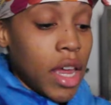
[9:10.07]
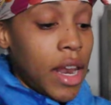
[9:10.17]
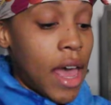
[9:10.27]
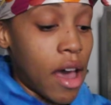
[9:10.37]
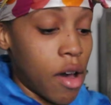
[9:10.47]

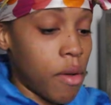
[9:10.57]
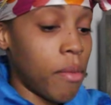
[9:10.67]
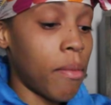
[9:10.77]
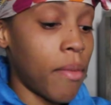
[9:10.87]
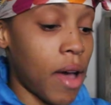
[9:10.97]

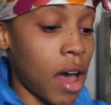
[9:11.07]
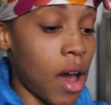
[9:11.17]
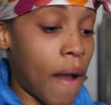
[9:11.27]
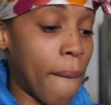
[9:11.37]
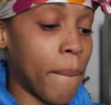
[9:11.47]
Now,
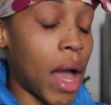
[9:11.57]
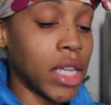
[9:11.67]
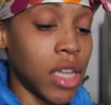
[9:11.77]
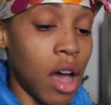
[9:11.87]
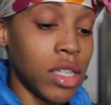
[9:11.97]

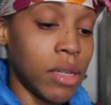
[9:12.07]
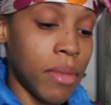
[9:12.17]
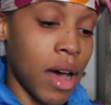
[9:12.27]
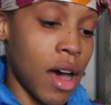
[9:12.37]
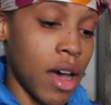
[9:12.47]
I talked to
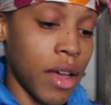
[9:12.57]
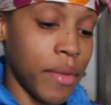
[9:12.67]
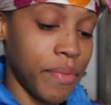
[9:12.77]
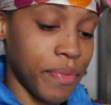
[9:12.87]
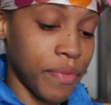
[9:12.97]
my aunt